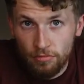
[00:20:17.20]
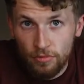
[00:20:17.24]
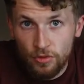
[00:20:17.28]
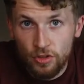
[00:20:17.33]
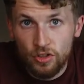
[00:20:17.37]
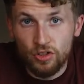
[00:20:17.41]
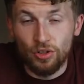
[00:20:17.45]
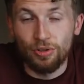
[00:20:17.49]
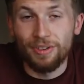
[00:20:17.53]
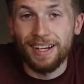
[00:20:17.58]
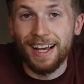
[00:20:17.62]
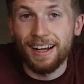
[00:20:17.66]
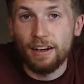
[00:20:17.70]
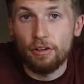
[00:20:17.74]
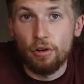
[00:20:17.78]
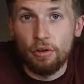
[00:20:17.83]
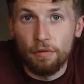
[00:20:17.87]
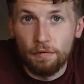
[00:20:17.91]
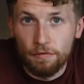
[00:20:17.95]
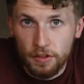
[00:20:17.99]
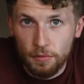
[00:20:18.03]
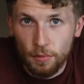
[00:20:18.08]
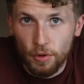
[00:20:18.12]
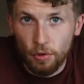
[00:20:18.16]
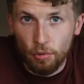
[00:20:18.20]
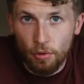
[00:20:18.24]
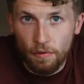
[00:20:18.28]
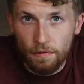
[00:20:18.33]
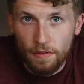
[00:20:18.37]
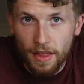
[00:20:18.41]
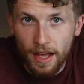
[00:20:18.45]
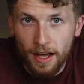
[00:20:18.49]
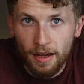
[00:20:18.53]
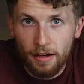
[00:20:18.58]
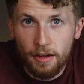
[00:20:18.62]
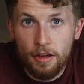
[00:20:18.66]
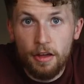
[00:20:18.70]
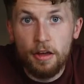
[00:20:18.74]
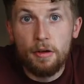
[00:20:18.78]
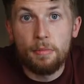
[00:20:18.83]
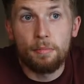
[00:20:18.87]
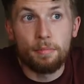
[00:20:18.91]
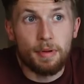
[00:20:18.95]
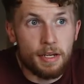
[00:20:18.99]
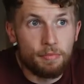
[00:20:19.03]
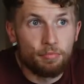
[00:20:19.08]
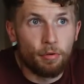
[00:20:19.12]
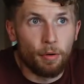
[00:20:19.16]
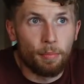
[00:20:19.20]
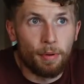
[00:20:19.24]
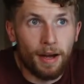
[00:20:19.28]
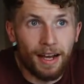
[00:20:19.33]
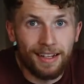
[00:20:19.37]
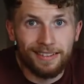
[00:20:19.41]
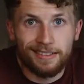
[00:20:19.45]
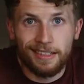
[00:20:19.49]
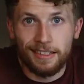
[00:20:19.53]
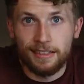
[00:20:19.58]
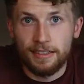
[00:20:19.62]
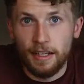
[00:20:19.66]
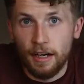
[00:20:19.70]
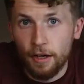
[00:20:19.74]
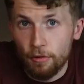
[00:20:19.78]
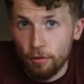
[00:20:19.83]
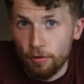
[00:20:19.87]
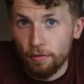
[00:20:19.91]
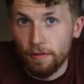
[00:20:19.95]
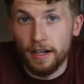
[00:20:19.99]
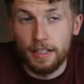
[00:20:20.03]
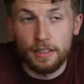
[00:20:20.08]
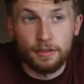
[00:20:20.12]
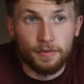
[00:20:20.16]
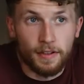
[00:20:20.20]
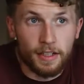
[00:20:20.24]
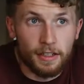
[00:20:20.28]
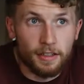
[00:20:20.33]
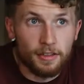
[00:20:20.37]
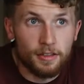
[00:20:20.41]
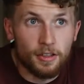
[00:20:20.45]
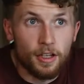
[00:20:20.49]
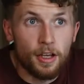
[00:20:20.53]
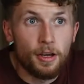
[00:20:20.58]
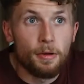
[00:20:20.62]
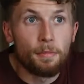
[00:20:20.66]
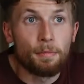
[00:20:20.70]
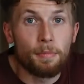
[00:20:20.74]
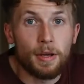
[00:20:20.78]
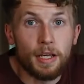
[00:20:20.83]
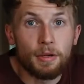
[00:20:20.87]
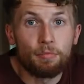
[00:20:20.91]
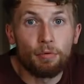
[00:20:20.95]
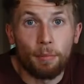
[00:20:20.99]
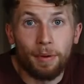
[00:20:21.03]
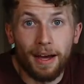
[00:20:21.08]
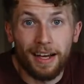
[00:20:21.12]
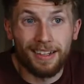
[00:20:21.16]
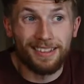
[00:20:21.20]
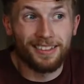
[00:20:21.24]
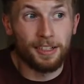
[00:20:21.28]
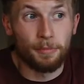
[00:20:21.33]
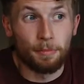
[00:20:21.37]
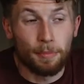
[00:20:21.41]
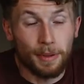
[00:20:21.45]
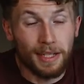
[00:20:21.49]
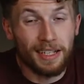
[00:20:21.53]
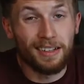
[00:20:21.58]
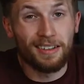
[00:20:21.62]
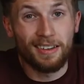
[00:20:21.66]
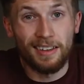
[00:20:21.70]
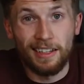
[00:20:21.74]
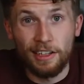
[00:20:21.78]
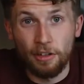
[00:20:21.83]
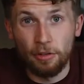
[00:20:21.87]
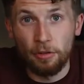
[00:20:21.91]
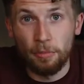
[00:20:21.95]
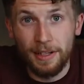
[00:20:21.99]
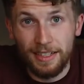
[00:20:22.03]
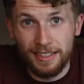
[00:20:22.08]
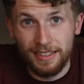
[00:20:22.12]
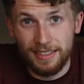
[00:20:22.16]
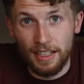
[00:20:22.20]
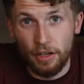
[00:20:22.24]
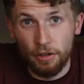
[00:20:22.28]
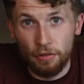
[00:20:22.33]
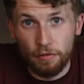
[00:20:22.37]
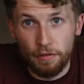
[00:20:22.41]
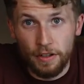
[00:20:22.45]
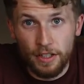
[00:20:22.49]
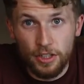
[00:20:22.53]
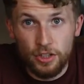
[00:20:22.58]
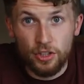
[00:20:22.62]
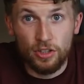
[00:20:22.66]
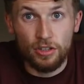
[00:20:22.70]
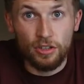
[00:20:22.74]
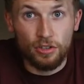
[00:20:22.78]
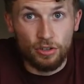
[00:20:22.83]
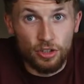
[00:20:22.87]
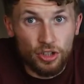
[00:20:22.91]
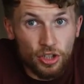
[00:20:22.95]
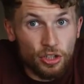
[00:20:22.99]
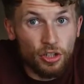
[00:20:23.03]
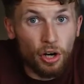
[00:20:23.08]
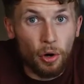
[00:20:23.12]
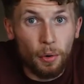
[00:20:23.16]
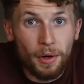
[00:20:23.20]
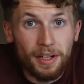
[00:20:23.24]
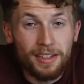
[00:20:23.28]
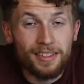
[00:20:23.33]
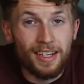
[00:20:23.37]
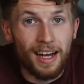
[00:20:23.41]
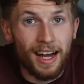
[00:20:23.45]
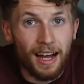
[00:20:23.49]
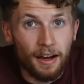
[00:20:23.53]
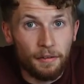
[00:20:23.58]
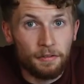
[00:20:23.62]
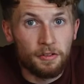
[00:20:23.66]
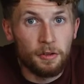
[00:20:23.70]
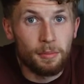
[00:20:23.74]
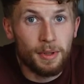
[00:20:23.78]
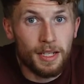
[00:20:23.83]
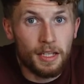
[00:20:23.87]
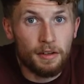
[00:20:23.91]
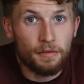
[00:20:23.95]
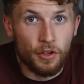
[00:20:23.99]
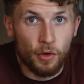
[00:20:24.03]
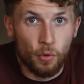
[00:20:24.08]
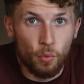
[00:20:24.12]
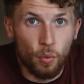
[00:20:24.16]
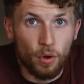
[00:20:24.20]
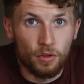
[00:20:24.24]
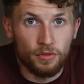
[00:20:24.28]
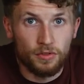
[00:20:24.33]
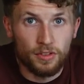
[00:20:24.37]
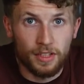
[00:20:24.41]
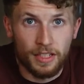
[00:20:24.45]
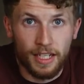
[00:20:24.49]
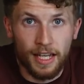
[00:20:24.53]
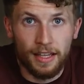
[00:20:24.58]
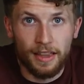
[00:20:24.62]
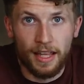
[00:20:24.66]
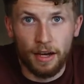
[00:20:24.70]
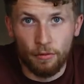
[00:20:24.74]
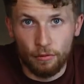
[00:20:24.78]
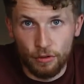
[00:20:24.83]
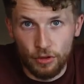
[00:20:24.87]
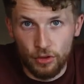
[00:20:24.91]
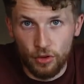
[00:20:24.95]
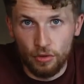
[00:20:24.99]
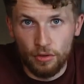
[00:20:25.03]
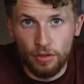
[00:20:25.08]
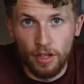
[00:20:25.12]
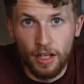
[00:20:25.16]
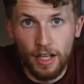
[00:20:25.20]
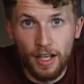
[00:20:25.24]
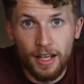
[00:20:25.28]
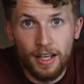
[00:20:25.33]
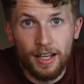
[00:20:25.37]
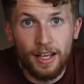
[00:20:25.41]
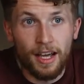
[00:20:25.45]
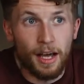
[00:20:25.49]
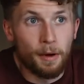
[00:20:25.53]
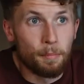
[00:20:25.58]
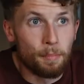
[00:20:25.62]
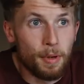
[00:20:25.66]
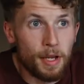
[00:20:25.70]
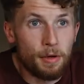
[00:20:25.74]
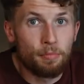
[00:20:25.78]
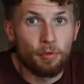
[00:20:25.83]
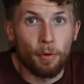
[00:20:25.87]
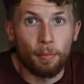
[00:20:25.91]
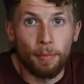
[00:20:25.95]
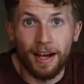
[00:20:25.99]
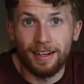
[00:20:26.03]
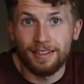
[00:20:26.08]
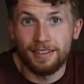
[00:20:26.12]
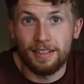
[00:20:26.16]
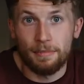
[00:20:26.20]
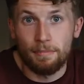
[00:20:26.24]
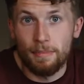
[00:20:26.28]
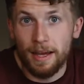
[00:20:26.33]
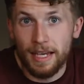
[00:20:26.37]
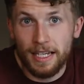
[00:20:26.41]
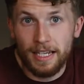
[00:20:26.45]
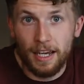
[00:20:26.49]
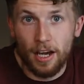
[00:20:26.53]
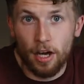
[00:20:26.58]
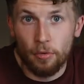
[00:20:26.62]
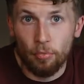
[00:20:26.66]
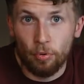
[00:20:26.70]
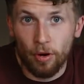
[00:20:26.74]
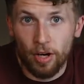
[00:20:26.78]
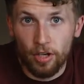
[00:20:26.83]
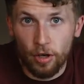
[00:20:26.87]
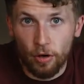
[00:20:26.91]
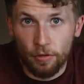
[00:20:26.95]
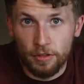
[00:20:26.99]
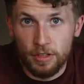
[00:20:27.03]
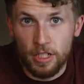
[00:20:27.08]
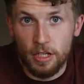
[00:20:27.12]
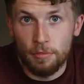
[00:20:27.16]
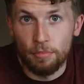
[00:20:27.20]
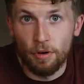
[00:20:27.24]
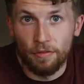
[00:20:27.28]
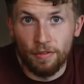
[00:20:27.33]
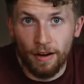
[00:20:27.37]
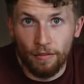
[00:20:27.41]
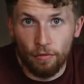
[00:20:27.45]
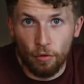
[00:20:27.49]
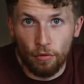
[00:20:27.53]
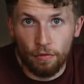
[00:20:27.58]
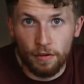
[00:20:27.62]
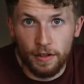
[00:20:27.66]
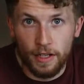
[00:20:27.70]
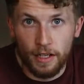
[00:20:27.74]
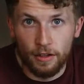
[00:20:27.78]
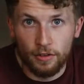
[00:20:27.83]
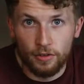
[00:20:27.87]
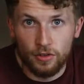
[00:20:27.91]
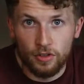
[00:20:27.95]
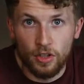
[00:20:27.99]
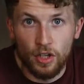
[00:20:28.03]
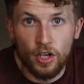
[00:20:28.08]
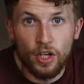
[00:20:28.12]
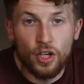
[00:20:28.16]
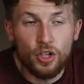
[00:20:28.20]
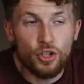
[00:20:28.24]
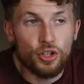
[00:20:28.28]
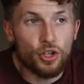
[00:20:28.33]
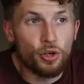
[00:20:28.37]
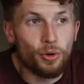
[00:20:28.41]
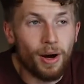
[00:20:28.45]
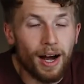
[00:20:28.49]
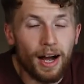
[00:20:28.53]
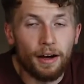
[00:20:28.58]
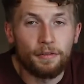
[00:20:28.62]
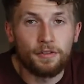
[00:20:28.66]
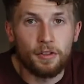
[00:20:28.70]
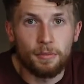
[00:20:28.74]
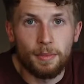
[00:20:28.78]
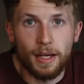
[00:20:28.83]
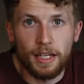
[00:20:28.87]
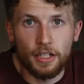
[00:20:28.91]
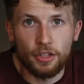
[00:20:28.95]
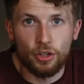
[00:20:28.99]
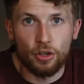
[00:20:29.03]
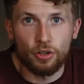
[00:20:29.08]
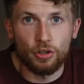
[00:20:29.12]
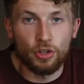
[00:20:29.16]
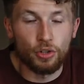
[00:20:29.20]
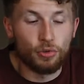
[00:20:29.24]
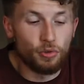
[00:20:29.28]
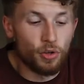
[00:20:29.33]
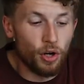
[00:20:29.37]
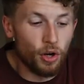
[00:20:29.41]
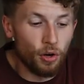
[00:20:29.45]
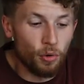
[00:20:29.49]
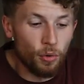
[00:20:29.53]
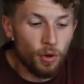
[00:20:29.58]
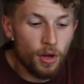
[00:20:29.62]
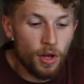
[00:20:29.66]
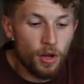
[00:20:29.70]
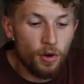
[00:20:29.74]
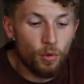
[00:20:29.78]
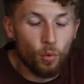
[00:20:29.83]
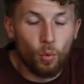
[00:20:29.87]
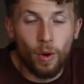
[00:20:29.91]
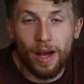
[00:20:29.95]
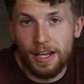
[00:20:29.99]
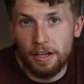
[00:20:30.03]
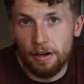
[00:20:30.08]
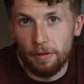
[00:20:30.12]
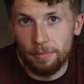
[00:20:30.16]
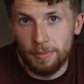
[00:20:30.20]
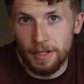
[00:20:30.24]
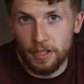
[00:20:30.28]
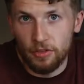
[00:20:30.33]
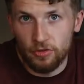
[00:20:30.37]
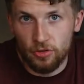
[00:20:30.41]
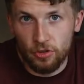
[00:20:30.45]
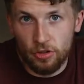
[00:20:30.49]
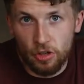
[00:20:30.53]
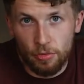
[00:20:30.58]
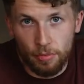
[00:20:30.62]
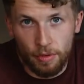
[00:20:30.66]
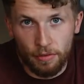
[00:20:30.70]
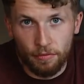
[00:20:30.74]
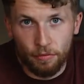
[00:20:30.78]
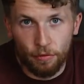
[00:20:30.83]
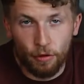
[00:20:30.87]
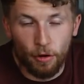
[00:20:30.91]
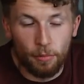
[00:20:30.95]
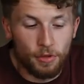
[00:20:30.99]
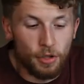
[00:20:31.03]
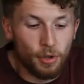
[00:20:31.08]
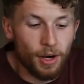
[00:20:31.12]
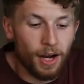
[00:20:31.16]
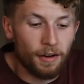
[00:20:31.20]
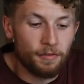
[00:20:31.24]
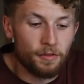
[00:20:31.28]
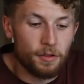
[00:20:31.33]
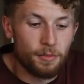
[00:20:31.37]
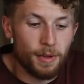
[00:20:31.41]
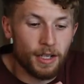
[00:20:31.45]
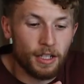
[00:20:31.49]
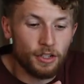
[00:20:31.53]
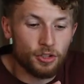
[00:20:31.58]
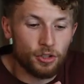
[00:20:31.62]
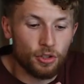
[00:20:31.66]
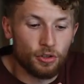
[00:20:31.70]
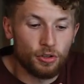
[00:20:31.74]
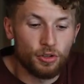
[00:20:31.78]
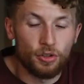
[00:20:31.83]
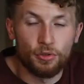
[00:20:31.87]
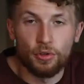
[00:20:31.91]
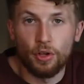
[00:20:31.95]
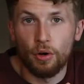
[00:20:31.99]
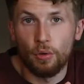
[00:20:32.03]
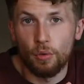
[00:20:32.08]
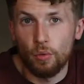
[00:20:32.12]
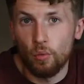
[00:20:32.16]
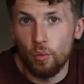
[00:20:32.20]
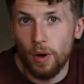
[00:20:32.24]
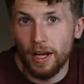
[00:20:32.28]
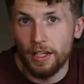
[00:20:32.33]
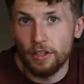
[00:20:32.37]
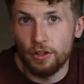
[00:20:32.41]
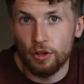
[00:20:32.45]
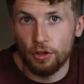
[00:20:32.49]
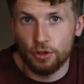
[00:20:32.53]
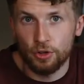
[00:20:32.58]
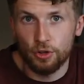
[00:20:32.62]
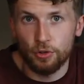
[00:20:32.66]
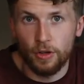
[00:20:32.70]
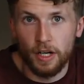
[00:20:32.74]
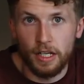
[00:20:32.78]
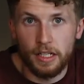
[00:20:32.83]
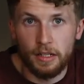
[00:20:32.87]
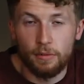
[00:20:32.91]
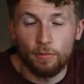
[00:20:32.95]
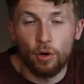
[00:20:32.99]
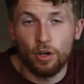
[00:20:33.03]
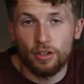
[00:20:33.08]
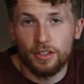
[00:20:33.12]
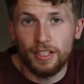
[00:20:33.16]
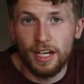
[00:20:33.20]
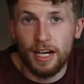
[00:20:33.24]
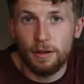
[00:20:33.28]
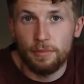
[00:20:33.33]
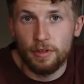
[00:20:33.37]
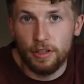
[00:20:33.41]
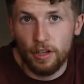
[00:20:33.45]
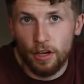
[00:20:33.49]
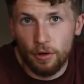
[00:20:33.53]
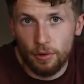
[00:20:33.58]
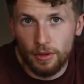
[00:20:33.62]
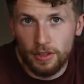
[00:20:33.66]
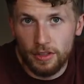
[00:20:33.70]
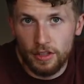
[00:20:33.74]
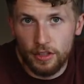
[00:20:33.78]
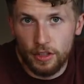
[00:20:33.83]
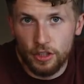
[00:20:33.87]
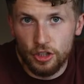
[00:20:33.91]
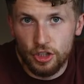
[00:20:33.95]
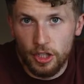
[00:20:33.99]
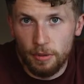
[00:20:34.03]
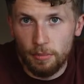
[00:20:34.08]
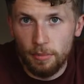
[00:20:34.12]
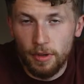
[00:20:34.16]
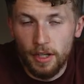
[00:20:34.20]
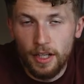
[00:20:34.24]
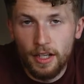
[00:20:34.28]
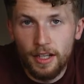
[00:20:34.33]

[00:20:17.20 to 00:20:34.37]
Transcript: So get comfortable with that. Be prepared to sacrifice things. Be prepared to be a little bit selfish, because you're going to have to be if you want to get that result. And be prepared to make it a priority above everything else. You have to make sure you know where your meals are coming from. You have to make sure you know when you're training, what time you go into the gym.